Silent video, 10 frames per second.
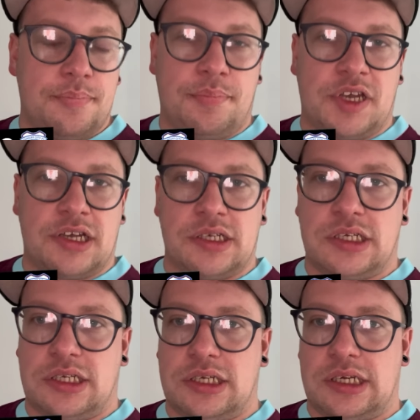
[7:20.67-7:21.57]

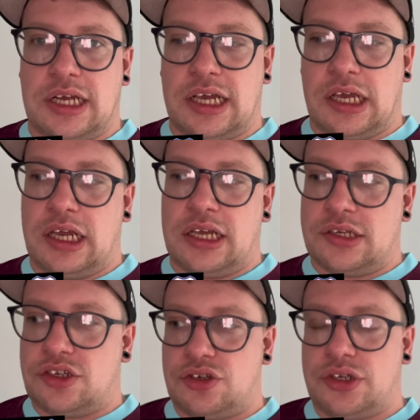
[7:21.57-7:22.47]
Because
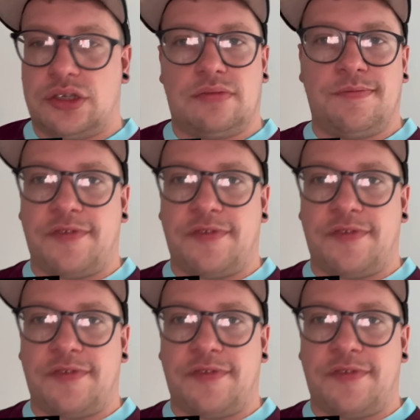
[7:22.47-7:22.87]
he's just